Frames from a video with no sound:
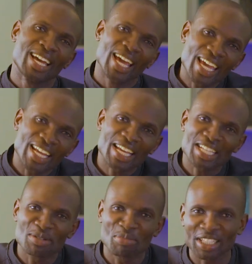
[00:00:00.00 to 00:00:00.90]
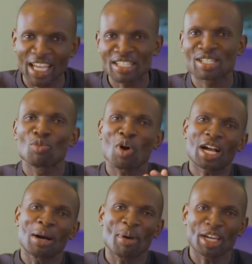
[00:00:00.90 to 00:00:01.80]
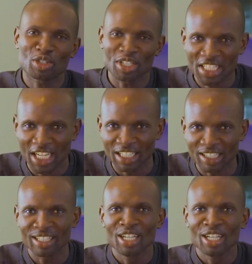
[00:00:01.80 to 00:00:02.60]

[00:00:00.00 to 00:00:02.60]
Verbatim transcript: Hey legacy builders, welcome back to the channel.